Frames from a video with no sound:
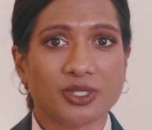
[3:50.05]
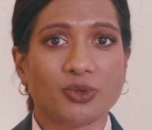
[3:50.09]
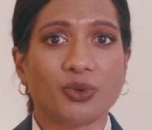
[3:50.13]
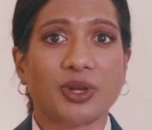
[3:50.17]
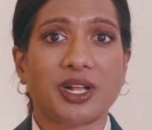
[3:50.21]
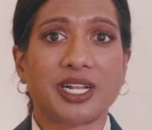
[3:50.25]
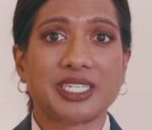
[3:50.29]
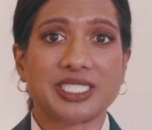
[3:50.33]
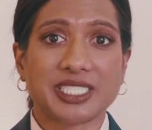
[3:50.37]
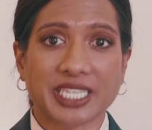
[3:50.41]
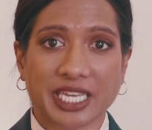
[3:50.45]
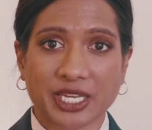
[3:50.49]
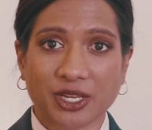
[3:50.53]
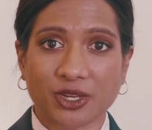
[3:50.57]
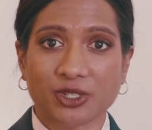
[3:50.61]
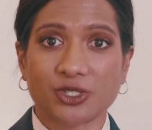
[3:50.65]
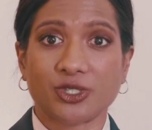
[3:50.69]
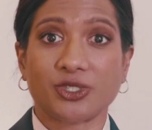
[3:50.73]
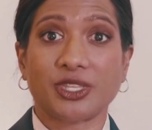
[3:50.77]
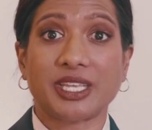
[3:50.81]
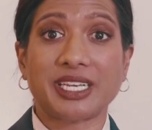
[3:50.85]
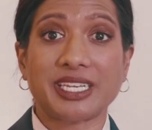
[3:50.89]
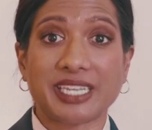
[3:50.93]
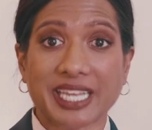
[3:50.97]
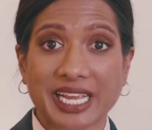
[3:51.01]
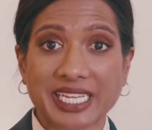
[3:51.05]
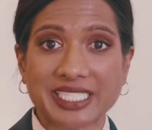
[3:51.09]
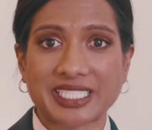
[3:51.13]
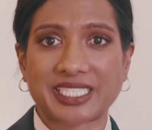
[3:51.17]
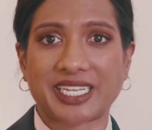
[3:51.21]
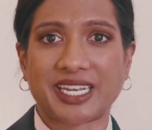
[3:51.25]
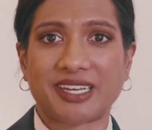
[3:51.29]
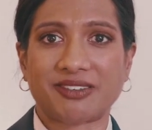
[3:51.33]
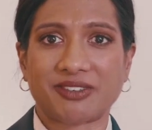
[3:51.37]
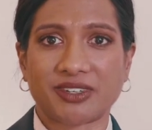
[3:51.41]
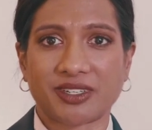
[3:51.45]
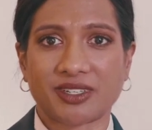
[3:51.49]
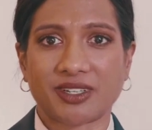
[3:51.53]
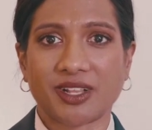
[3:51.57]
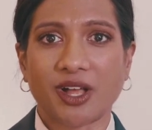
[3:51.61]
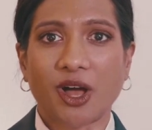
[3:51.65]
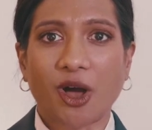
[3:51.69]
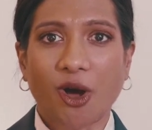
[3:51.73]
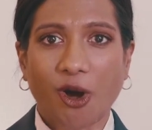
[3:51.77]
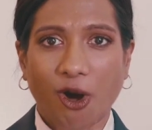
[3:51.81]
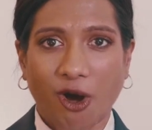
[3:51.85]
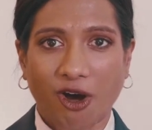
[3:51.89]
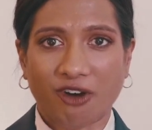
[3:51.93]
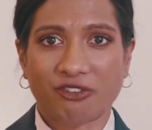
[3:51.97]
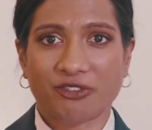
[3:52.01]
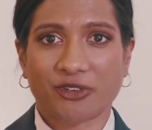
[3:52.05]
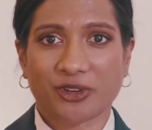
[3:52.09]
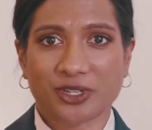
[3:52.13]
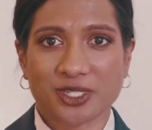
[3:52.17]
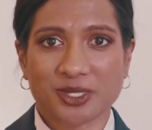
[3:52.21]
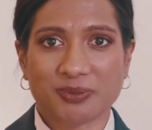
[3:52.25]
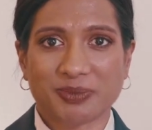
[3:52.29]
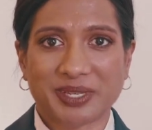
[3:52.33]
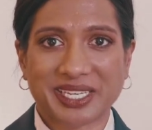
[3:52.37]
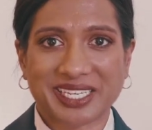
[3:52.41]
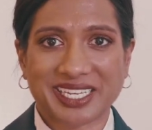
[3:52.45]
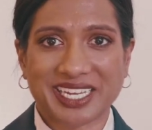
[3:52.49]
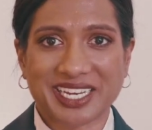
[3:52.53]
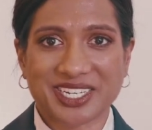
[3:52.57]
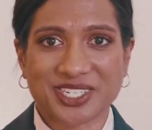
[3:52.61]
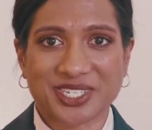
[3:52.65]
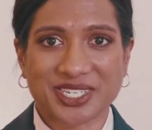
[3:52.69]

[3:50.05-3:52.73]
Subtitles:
where I'll take you to the next level of your speaking